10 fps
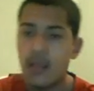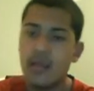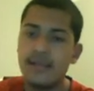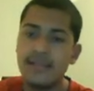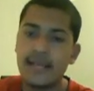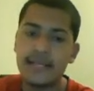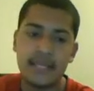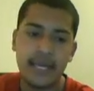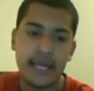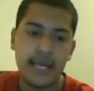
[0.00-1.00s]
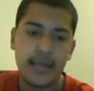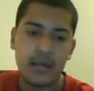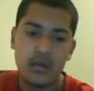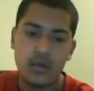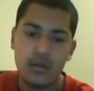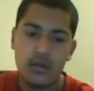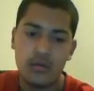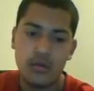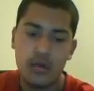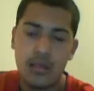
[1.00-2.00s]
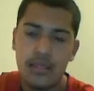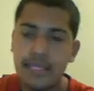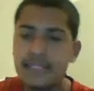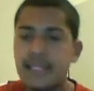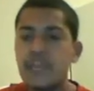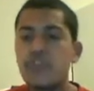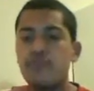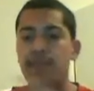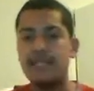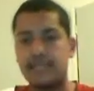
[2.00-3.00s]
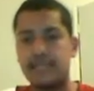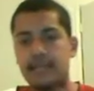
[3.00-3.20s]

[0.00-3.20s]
It's like say you're Mexican.